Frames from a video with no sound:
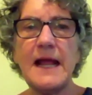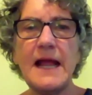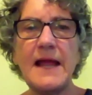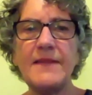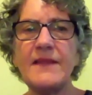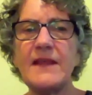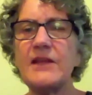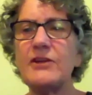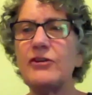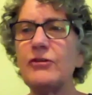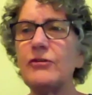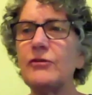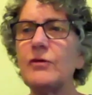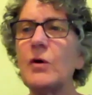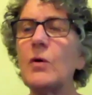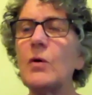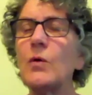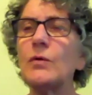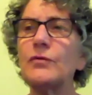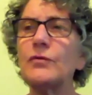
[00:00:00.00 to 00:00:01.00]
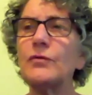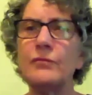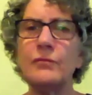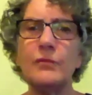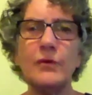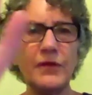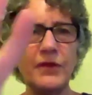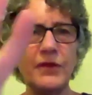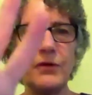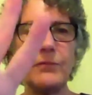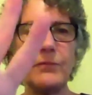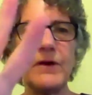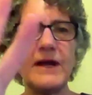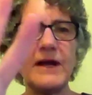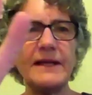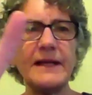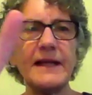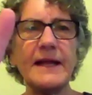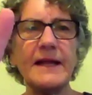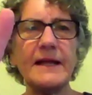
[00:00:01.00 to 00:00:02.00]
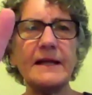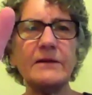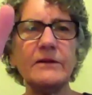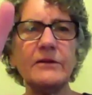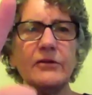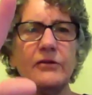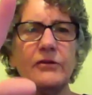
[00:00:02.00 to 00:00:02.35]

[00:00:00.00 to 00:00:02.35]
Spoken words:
and then you'd hold with your right hand,